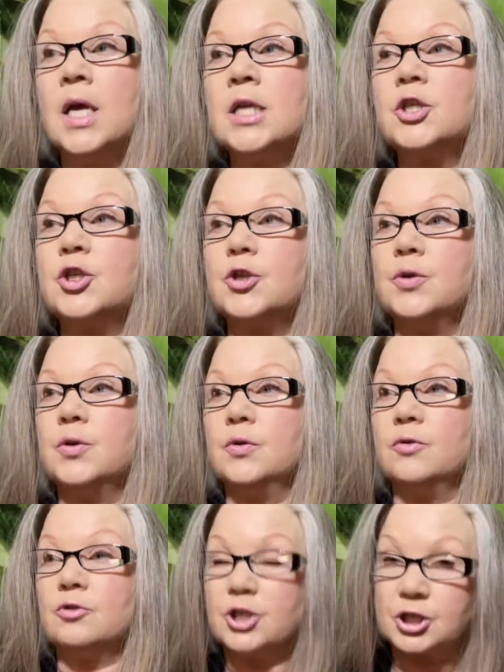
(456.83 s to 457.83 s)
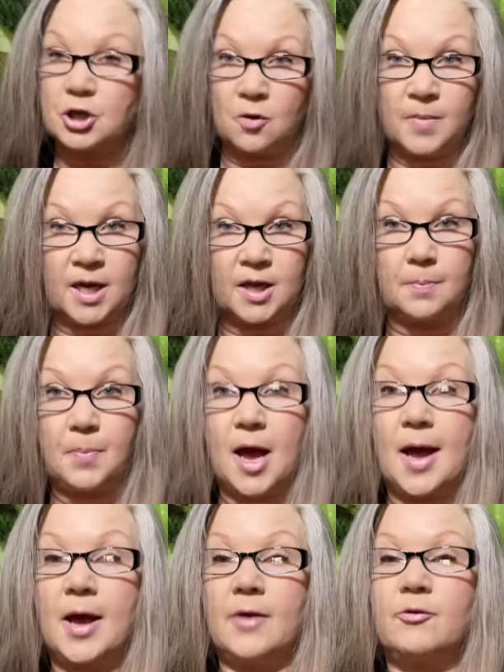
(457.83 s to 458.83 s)
to show me the
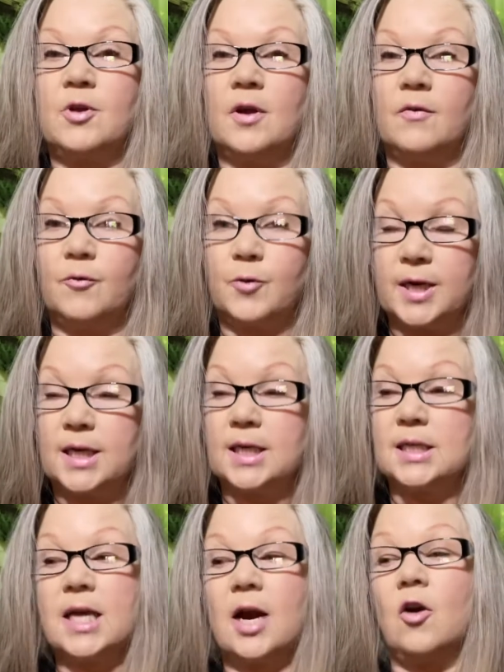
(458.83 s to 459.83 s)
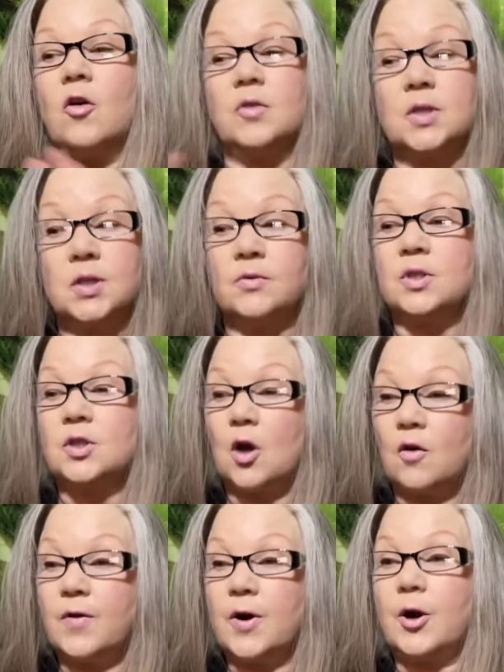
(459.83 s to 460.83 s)
path of reading tarot. So it's
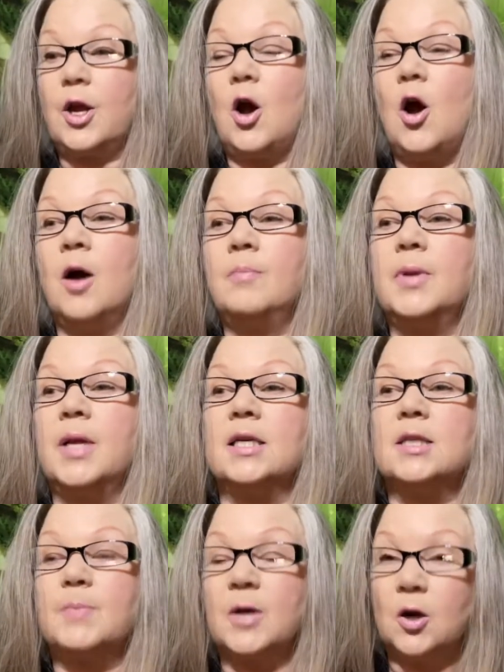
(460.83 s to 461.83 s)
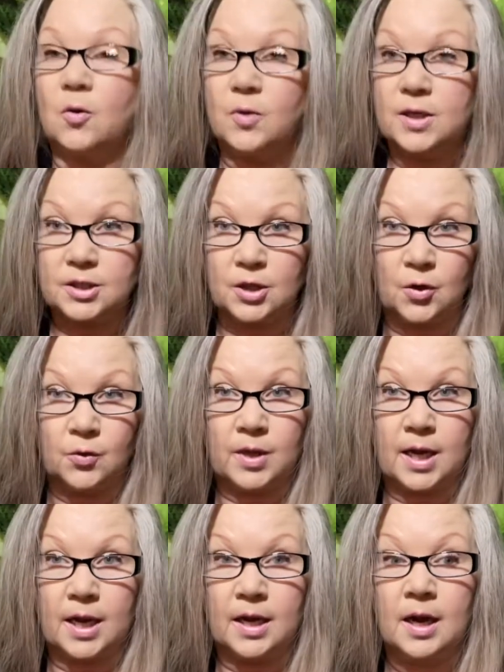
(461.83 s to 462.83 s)
all very complex, but always know
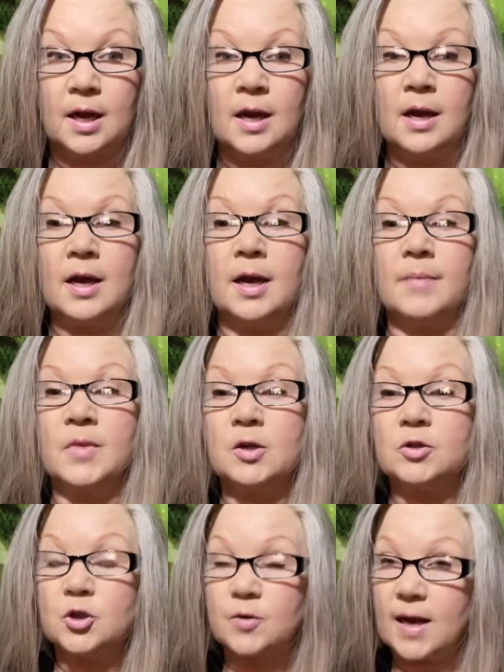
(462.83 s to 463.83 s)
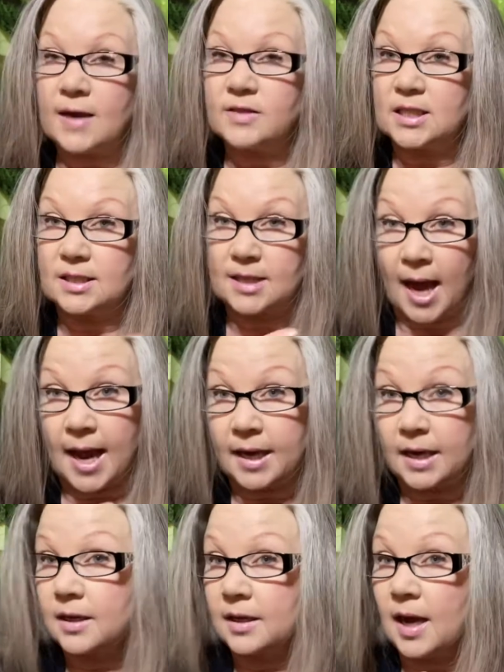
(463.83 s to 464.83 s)
that you do have
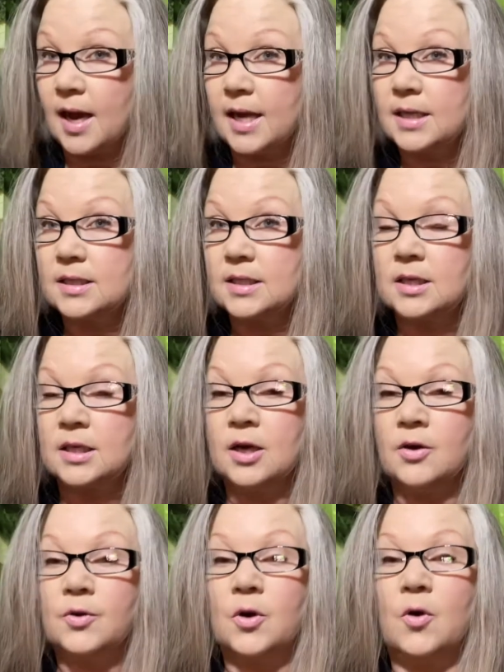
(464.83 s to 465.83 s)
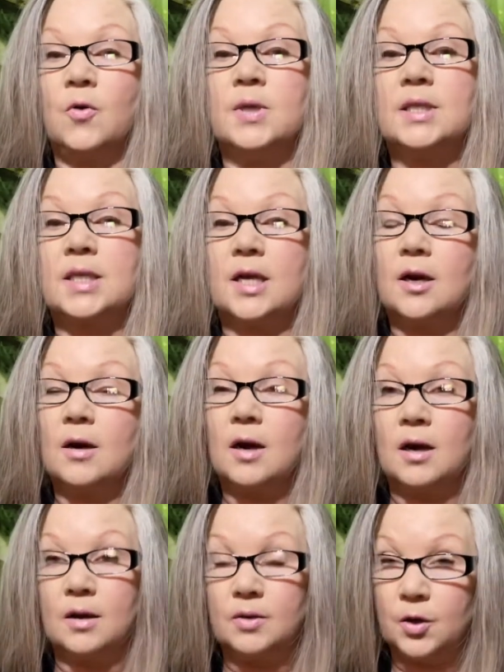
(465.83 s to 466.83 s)
static guides. You know, they're always there,
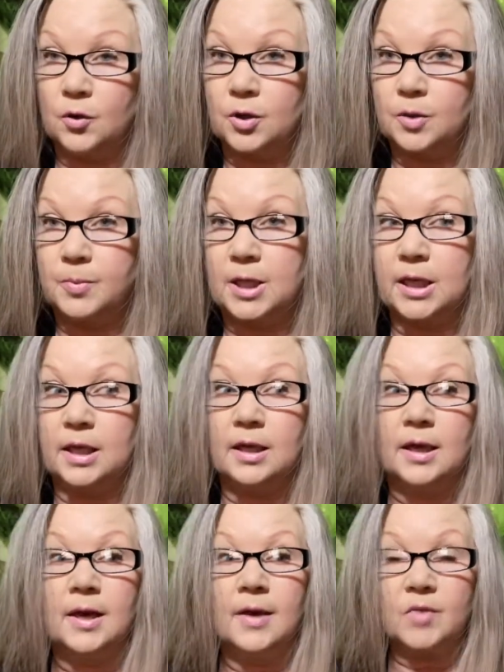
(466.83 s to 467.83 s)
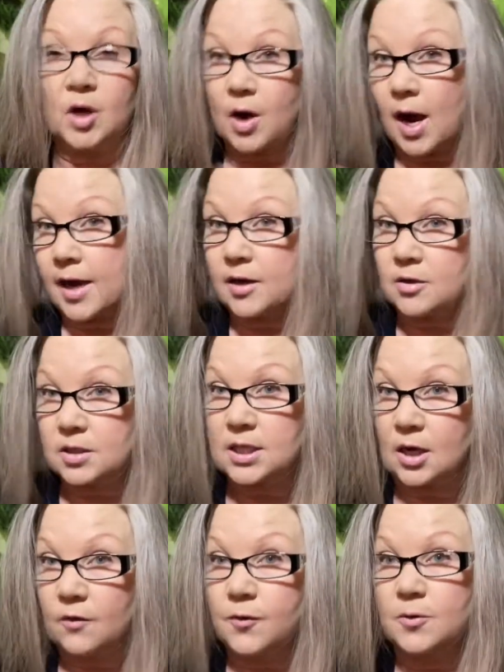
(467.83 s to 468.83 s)
notably your higher
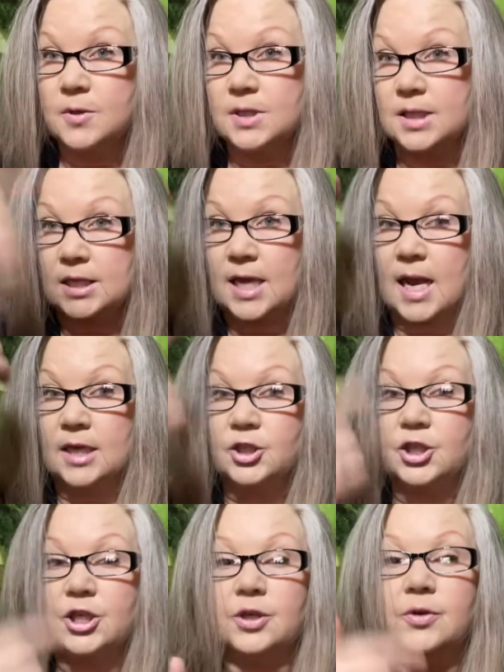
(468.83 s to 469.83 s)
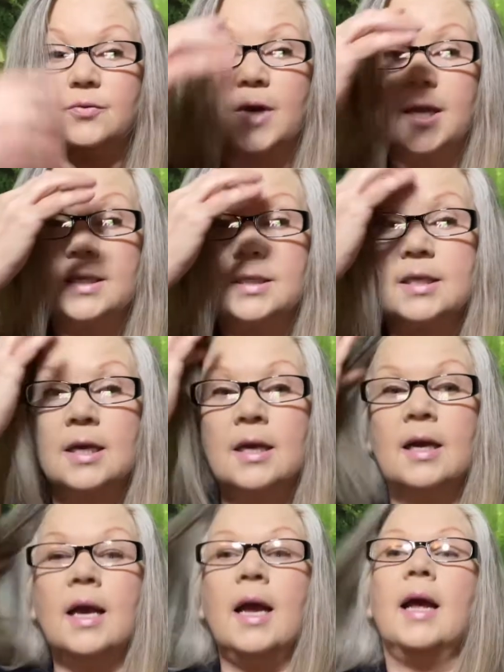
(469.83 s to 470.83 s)
self who is attached to you, right?
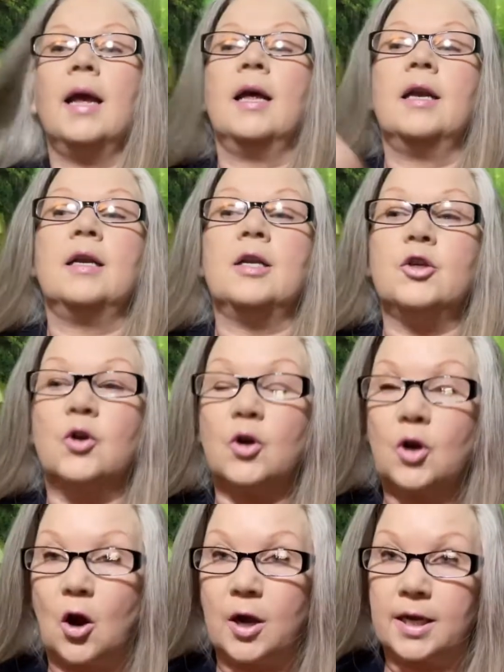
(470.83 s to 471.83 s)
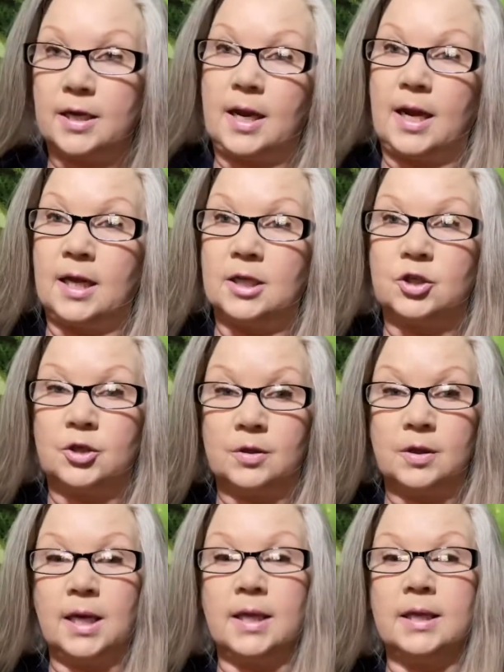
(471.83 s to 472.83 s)
And your guardian
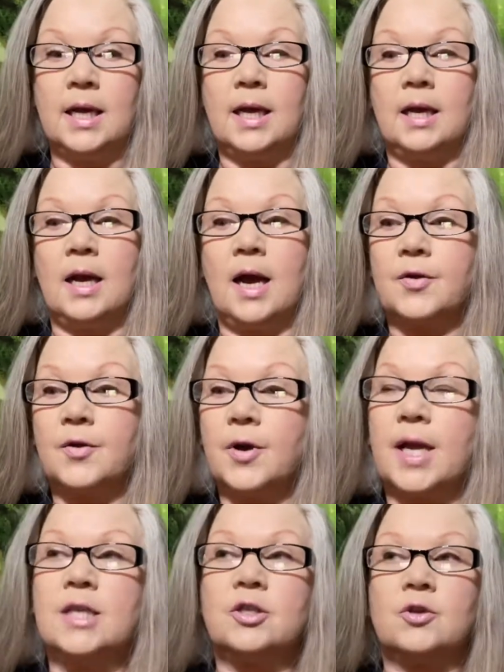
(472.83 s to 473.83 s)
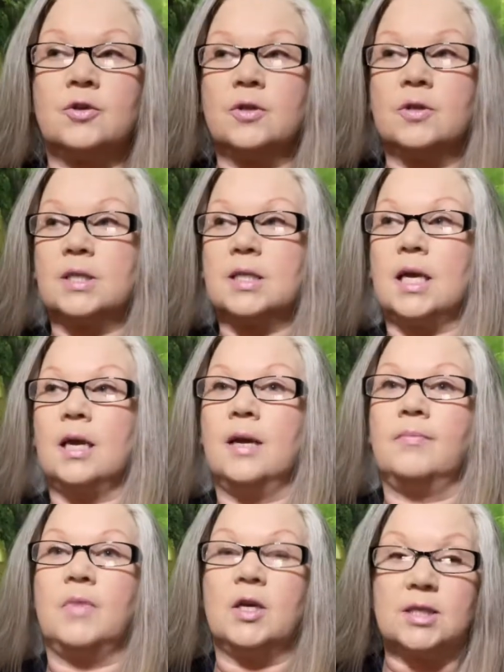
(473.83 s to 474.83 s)
angel. And then other angels,
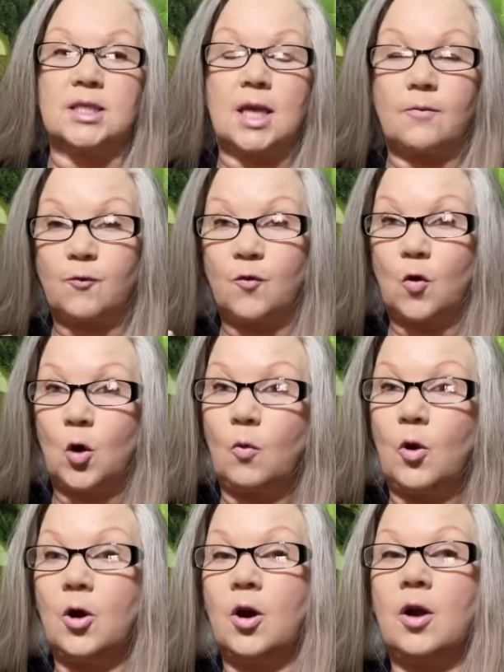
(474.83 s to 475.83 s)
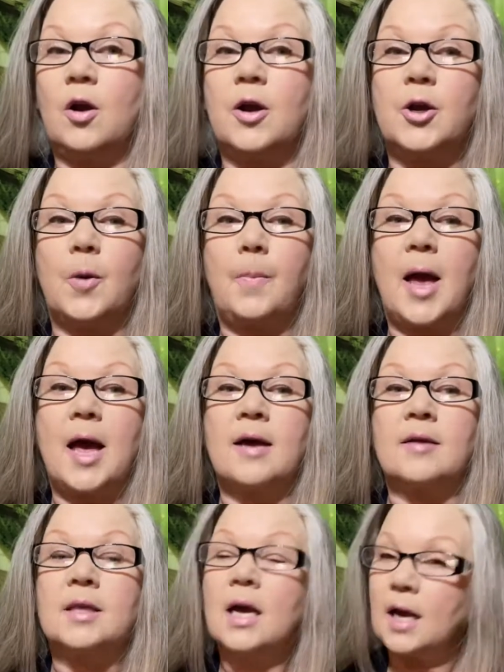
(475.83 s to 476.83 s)
they'll step forward on your
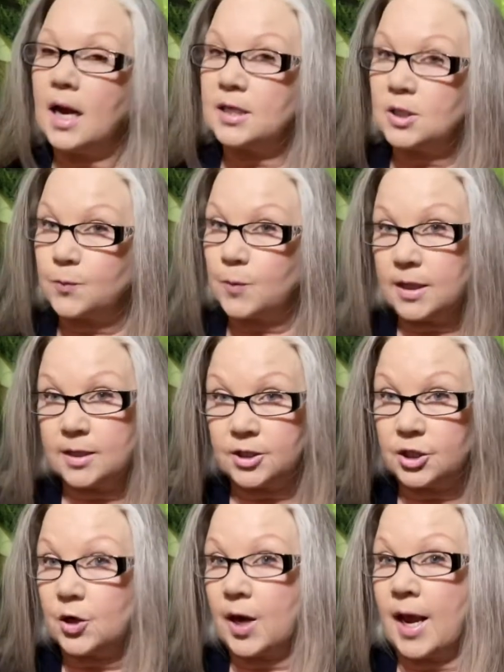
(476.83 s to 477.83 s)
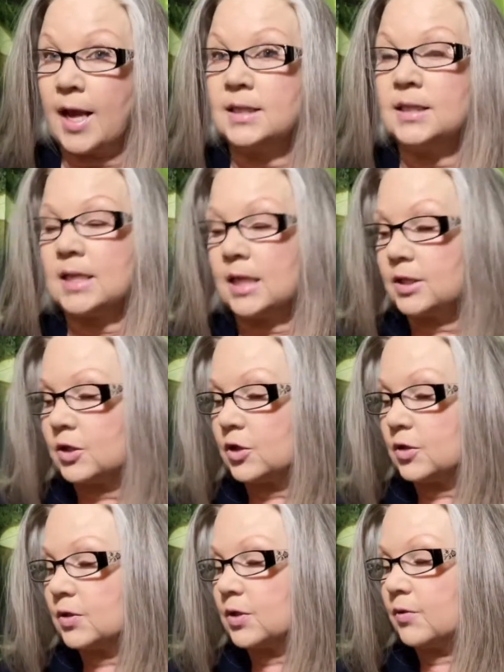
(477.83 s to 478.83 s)
path, as well as your
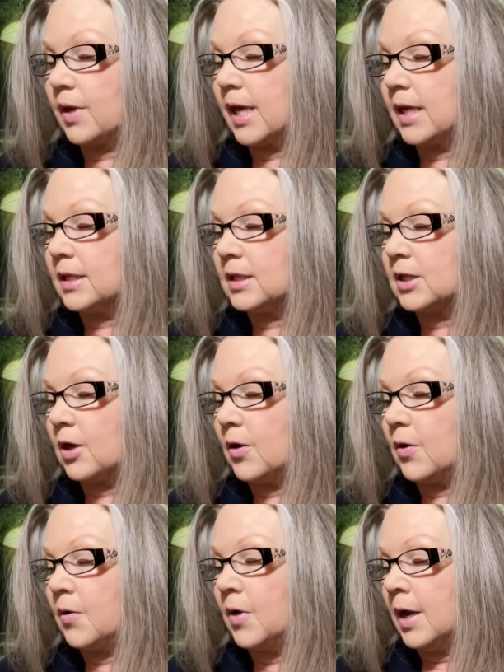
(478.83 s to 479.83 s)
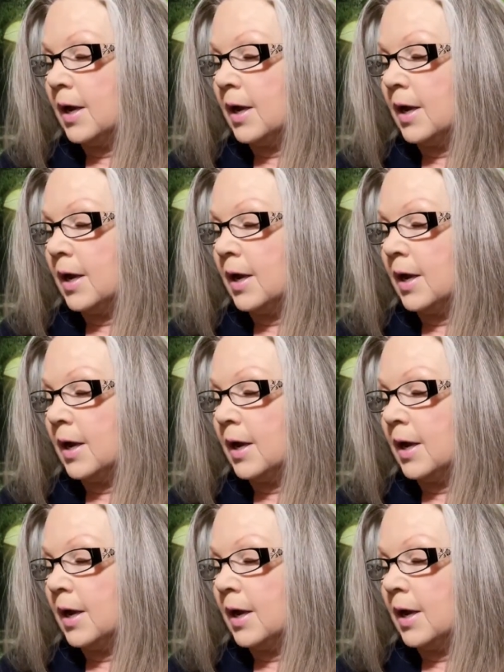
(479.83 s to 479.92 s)
ancestors. Okay, so